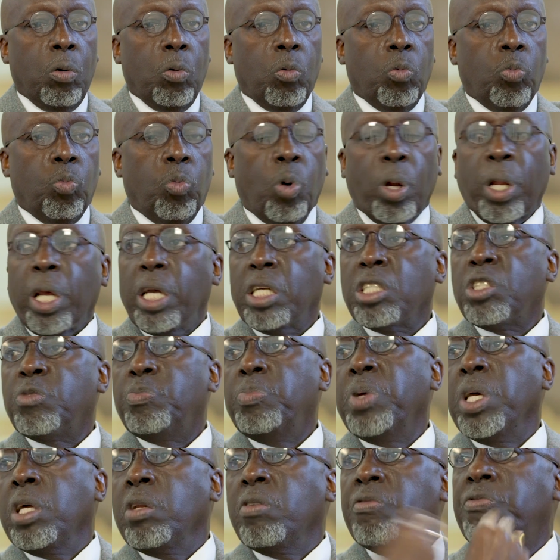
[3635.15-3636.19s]
what has
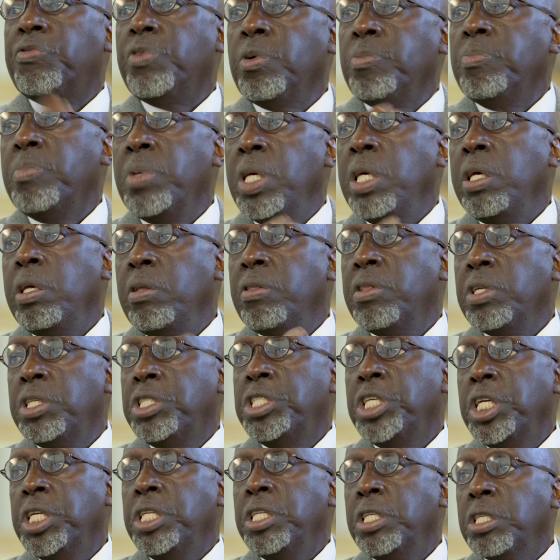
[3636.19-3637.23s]
been for me the
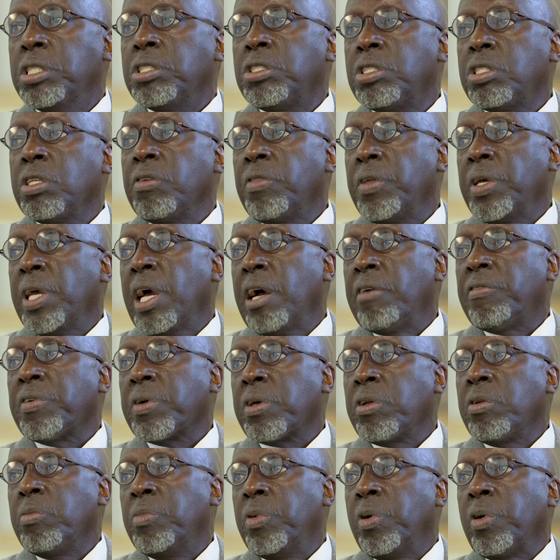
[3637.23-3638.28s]
genius of the
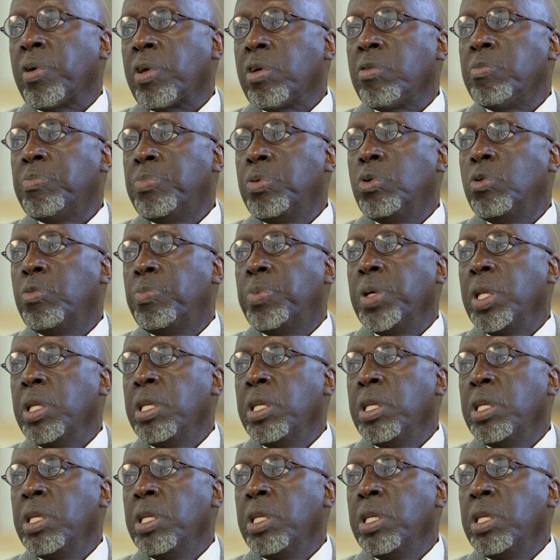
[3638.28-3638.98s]
African American pulpit,